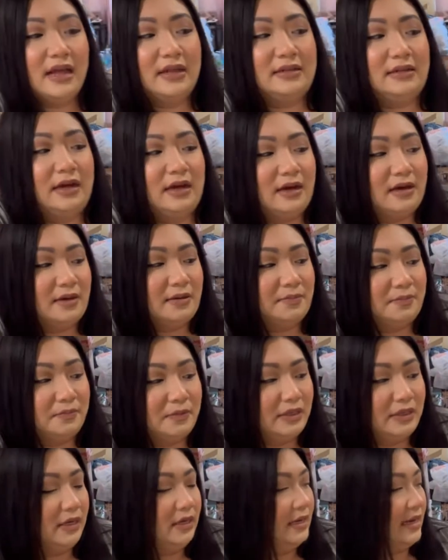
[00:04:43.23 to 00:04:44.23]
Um,
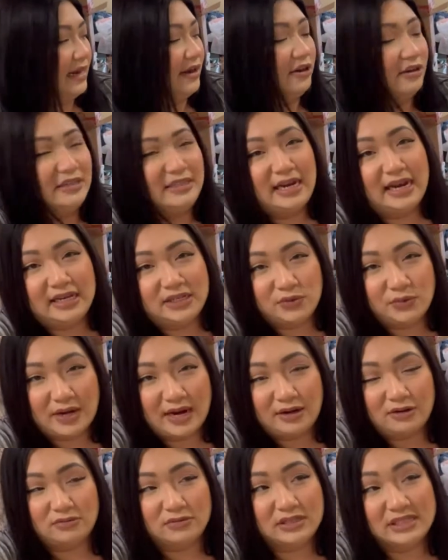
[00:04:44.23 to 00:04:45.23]
and on days when I
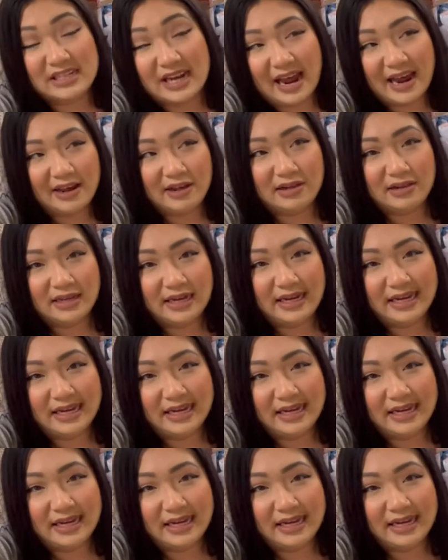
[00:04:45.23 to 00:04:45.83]
don't style it,